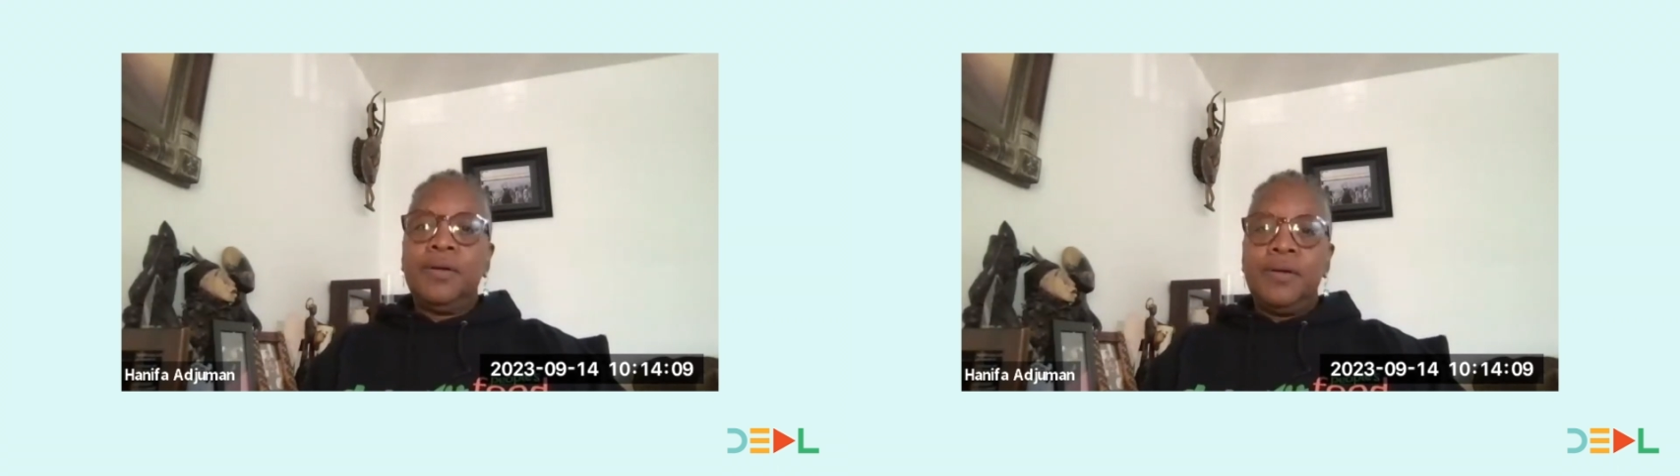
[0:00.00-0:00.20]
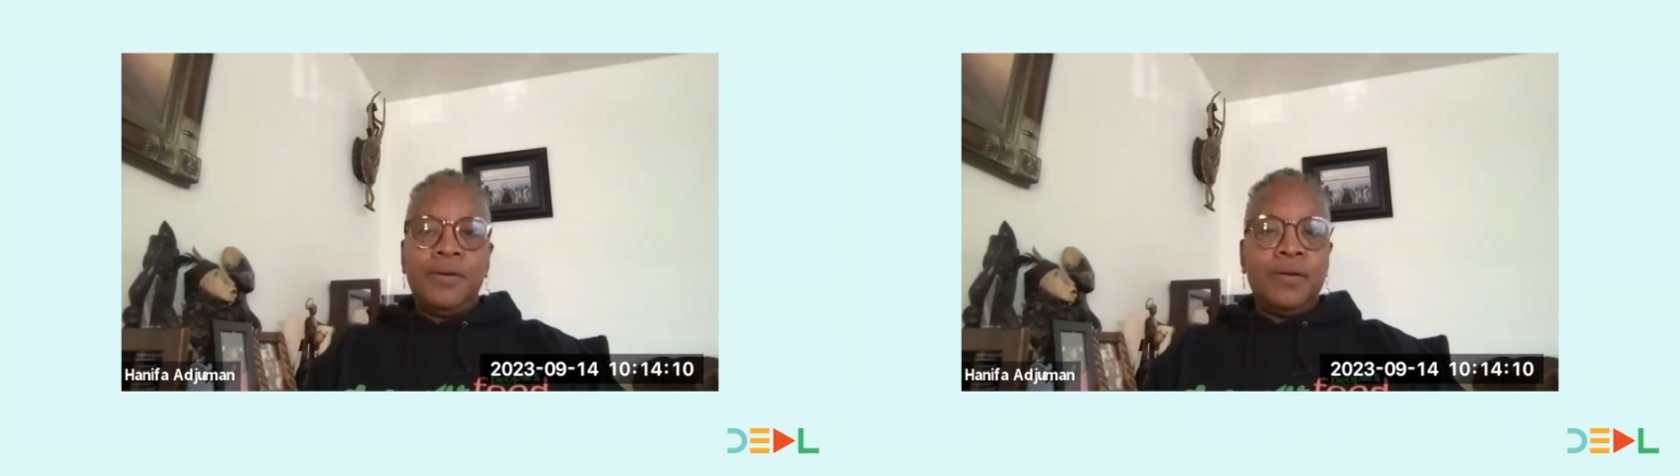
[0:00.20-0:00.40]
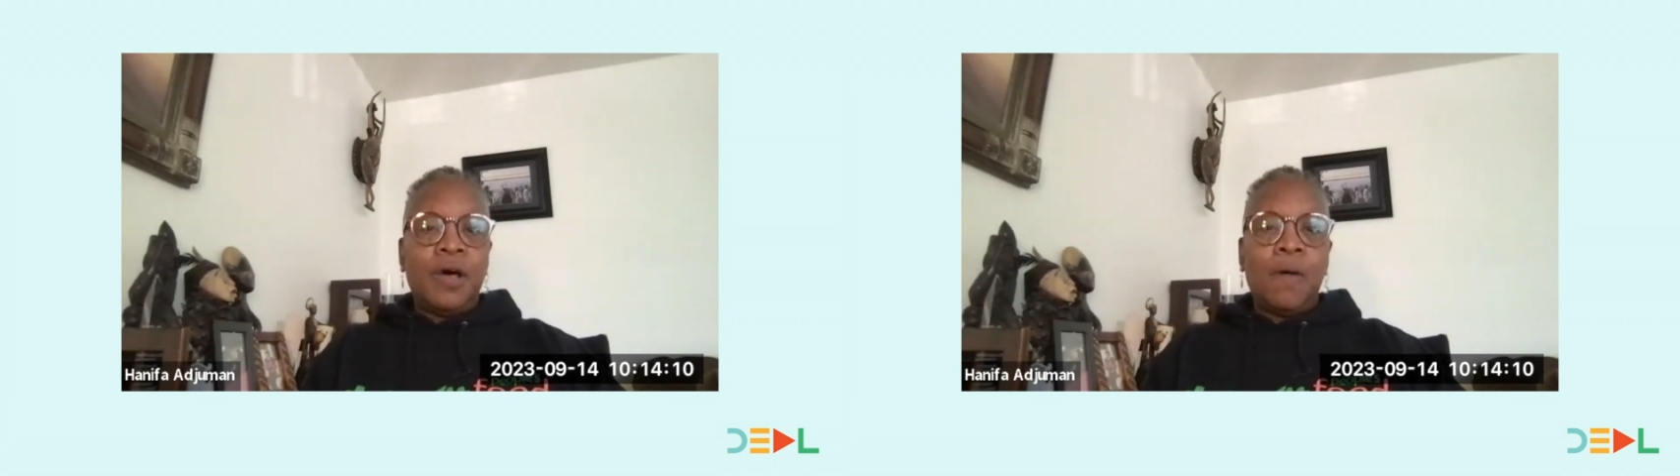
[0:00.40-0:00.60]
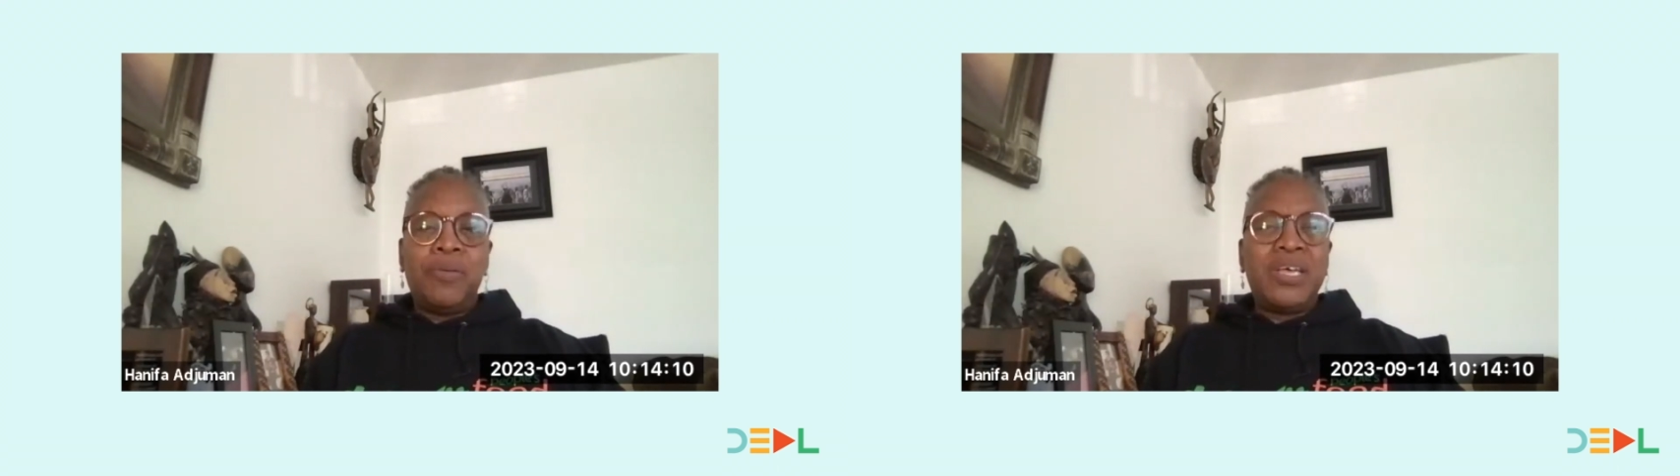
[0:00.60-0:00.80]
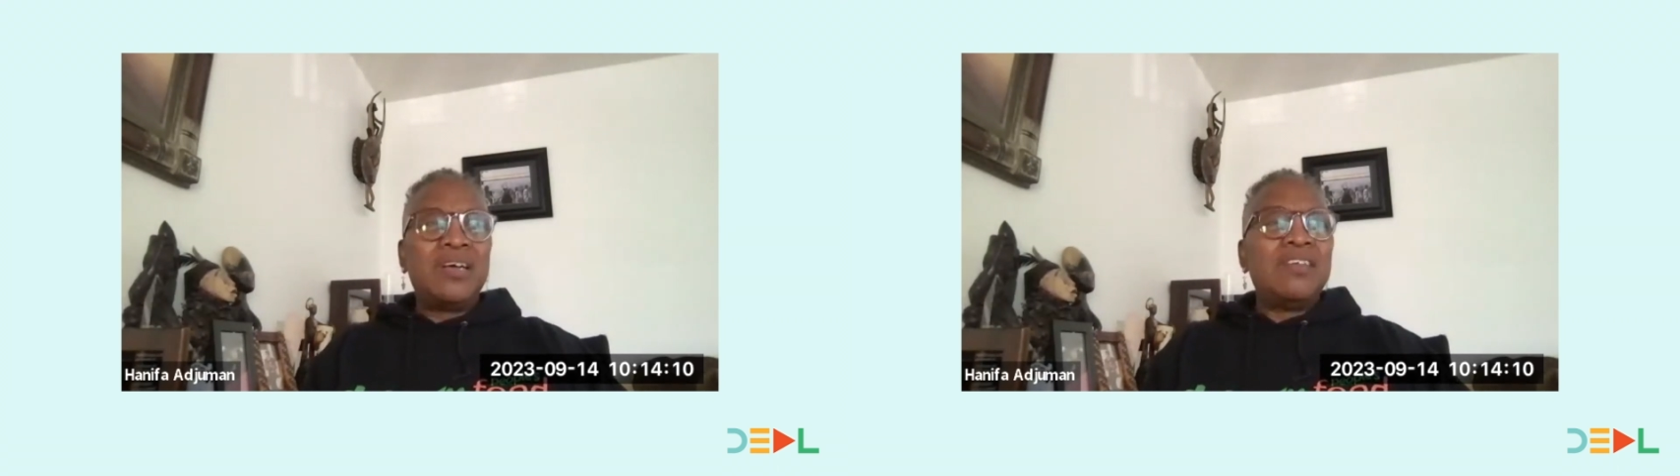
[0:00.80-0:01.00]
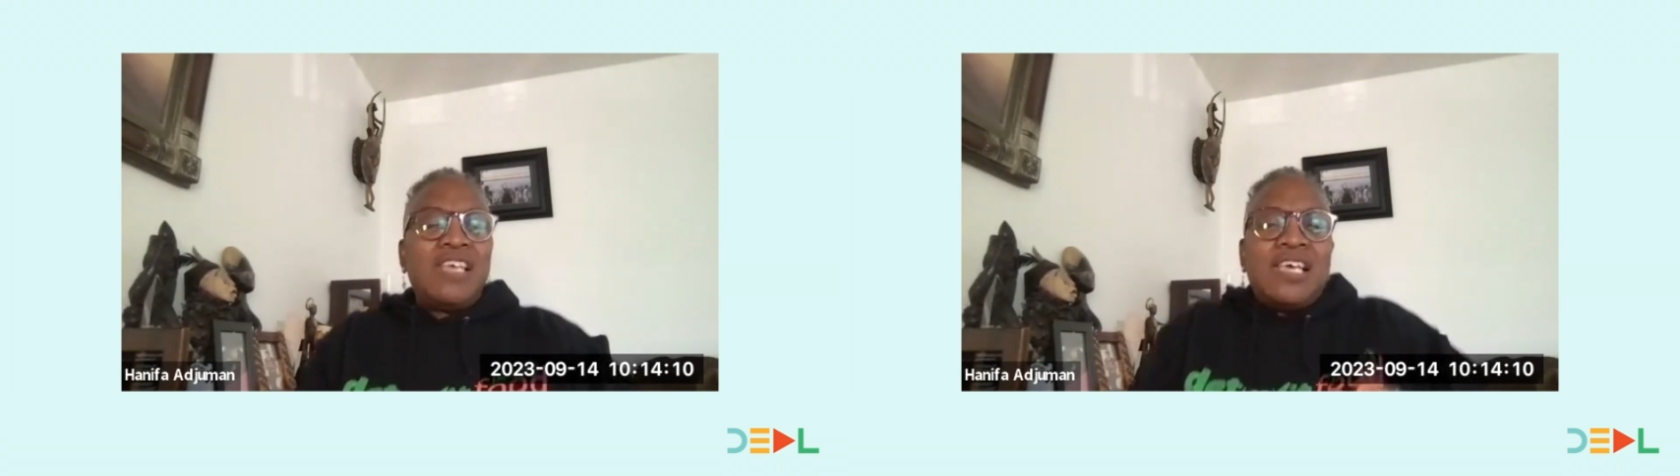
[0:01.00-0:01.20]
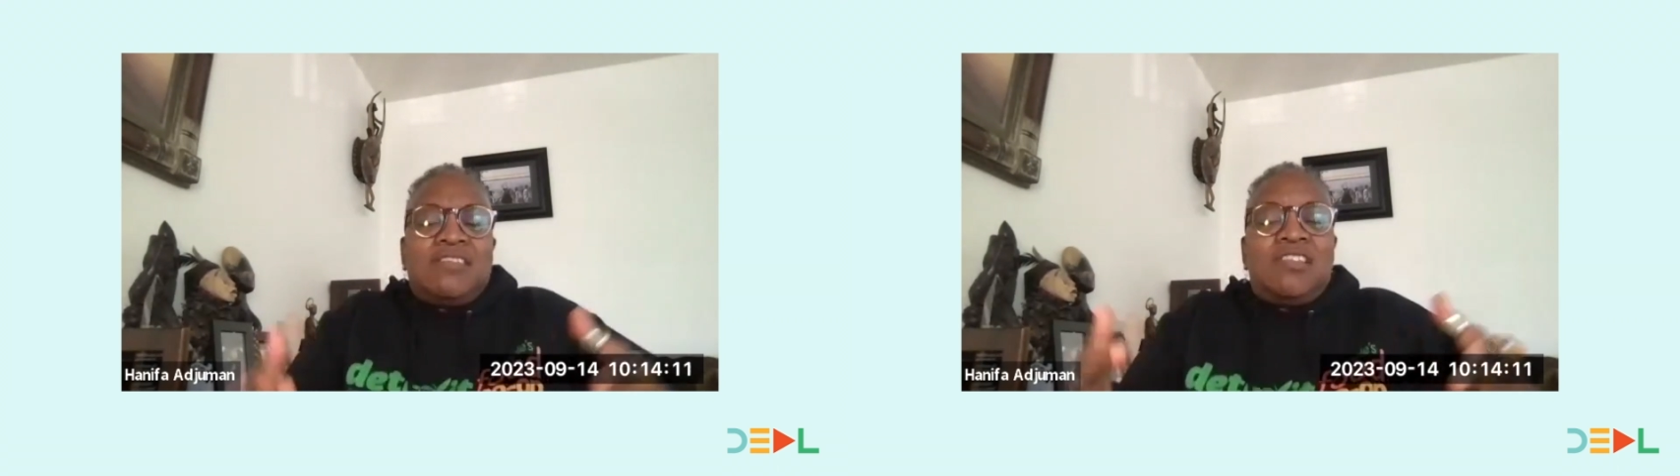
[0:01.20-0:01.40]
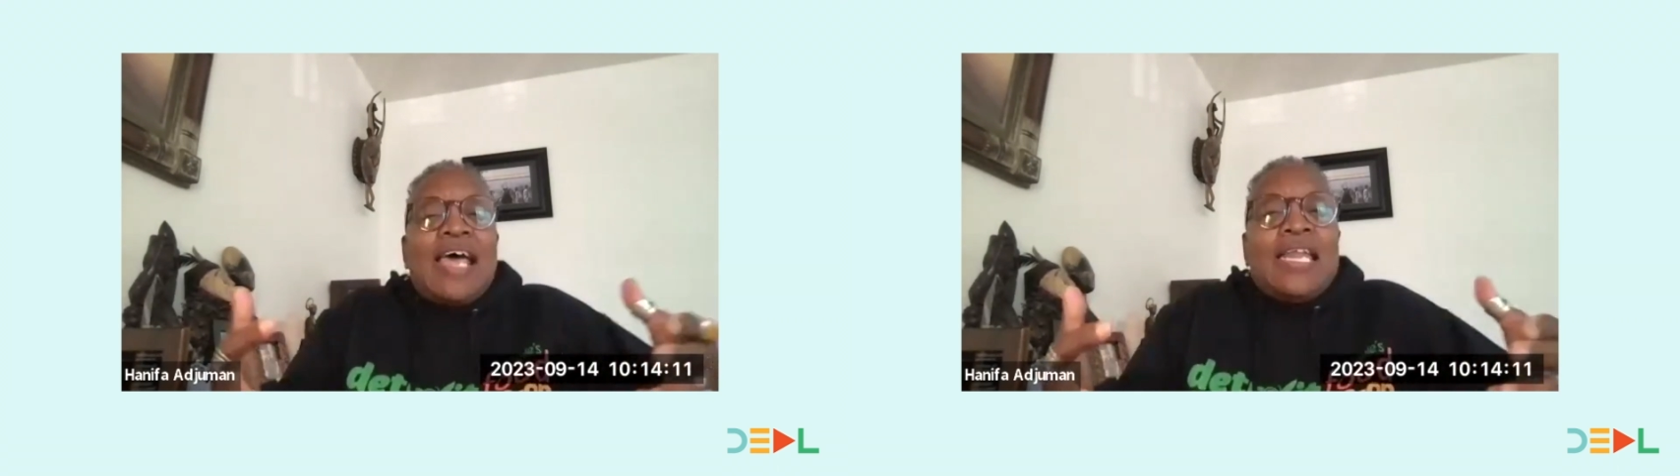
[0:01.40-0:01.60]
you know, because
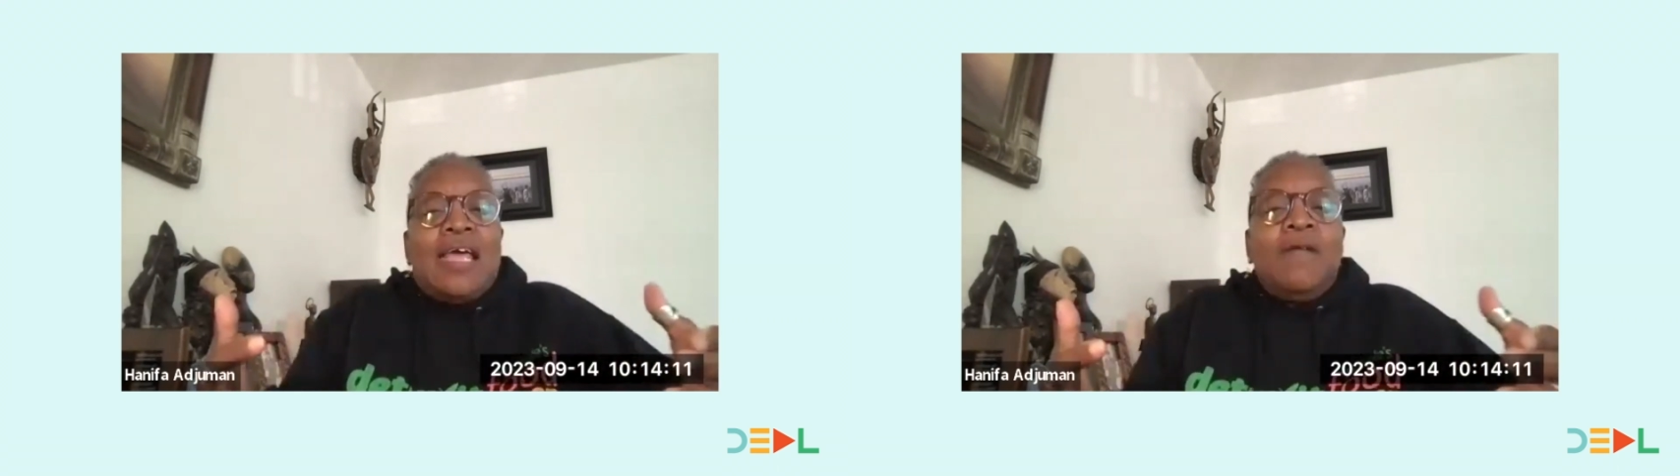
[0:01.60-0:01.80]
it's that